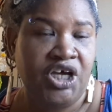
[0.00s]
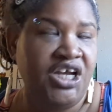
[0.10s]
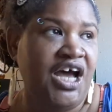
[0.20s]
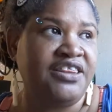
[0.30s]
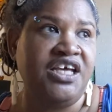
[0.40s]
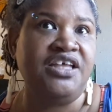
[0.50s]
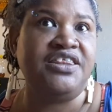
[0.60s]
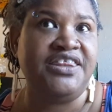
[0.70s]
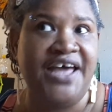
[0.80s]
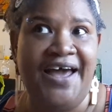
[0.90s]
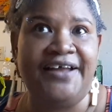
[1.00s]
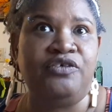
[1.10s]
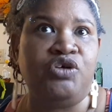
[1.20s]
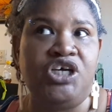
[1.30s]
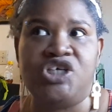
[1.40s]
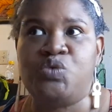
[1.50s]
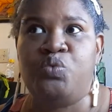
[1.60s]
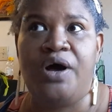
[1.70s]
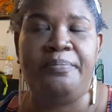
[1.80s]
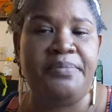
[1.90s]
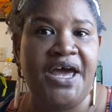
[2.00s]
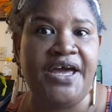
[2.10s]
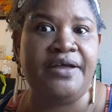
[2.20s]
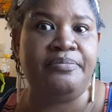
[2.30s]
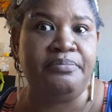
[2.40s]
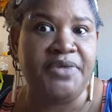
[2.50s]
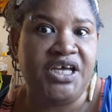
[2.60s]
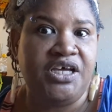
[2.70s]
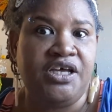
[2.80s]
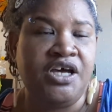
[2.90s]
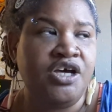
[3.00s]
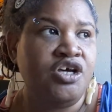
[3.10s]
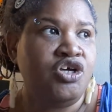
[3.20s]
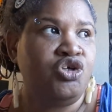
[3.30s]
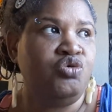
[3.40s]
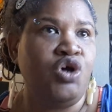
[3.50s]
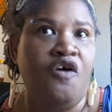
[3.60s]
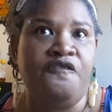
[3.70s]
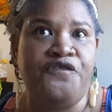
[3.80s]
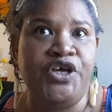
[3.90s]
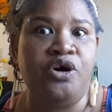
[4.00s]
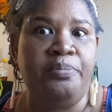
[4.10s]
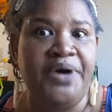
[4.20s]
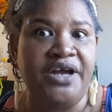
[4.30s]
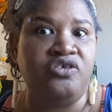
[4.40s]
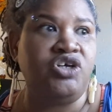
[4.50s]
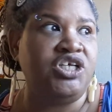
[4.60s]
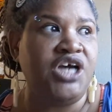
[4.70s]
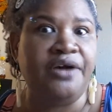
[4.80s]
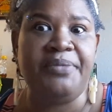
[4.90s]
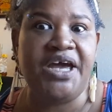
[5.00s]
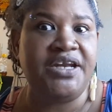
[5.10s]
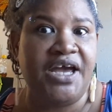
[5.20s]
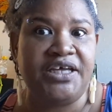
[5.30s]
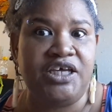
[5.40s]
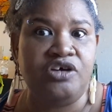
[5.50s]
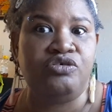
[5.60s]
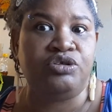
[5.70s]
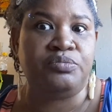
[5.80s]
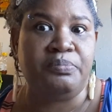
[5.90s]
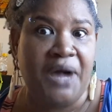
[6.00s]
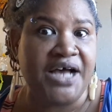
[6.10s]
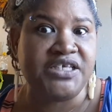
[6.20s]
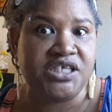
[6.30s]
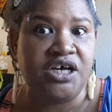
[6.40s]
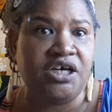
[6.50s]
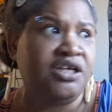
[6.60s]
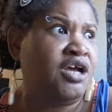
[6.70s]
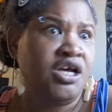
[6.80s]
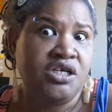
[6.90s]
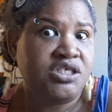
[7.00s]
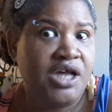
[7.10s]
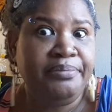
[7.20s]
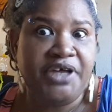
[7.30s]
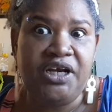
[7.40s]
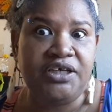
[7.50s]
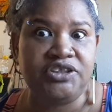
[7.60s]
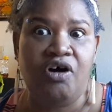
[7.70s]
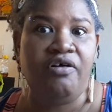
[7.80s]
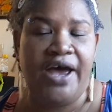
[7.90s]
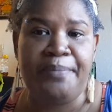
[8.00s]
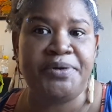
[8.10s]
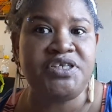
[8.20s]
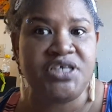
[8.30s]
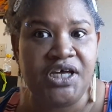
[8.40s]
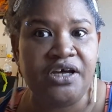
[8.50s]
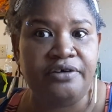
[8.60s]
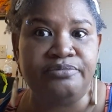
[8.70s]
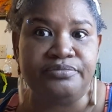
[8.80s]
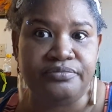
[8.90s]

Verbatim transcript: And I think that is what made me, you know, feel better. The young man that killed my son, something is going to happen to him.